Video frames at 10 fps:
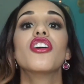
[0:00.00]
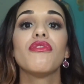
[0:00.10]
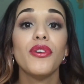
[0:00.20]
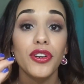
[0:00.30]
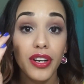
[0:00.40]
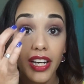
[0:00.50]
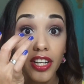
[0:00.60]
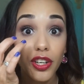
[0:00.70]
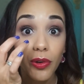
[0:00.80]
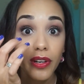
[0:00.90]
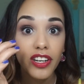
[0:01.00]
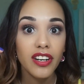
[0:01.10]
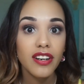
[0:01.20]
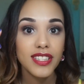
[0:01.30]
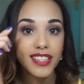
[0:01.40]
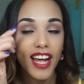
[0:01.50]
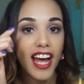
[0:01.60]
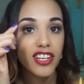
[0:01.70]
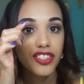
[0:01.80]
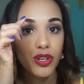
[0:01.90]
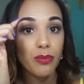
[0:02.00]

for your inner corner slash